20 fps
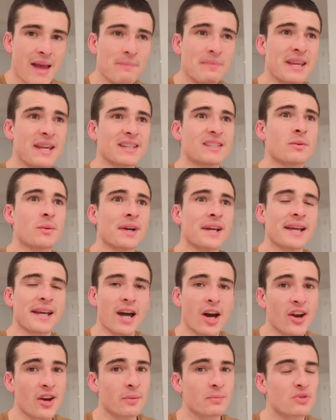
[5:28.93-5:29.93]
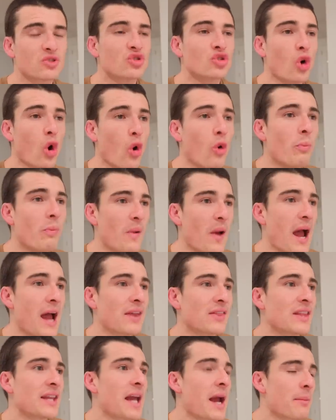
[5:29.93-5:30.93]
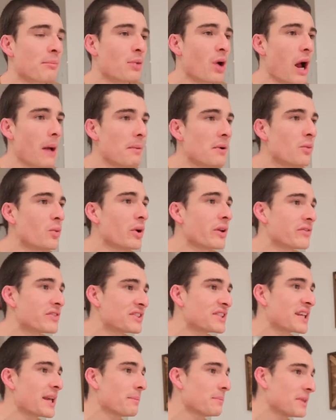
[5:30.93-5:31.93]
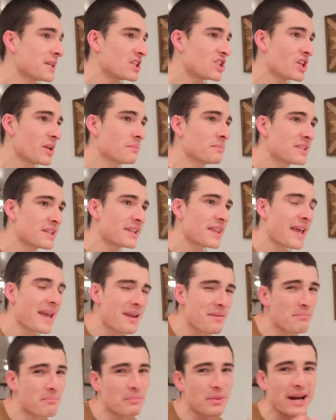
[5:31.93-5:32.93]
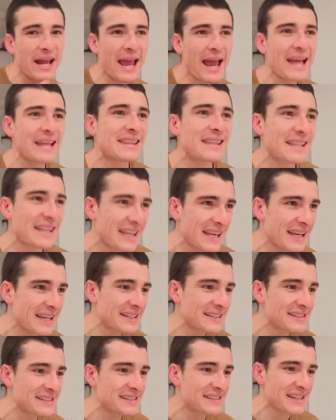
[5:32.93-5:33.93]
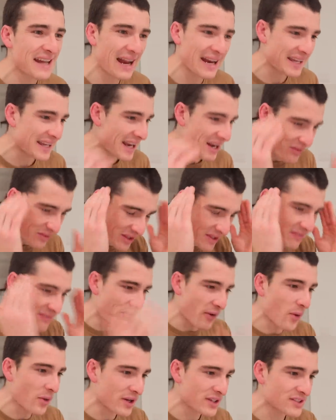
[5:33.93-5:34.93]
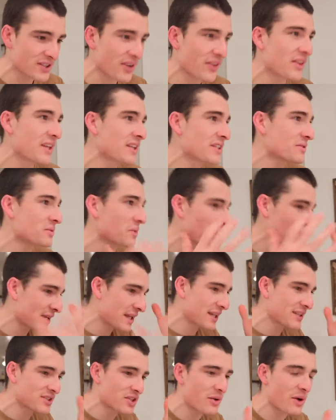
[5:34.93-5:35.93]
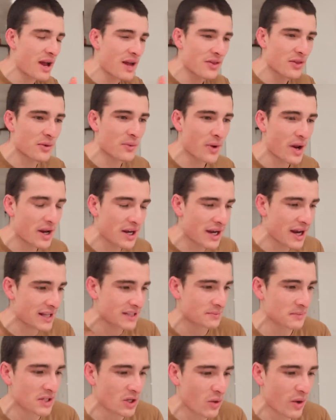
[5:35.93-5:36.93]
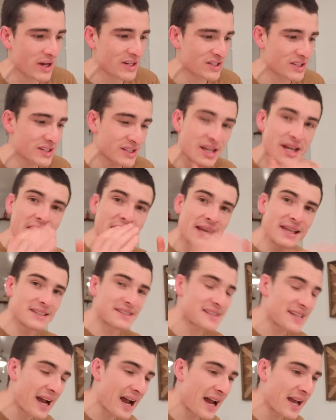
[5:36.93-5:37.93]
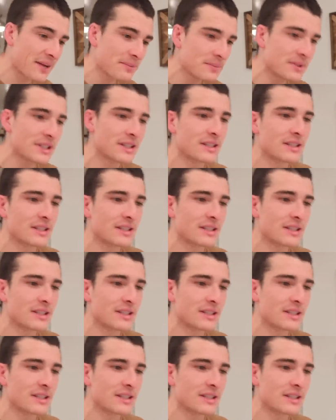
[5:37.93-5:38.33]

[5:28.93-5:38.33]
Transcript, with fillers: And because I want to get caught up so badly, I probably would have skipped the gym today, but I had the kids. I can't really focus on this while the kids are around, they're running, asking me questions. It's timed.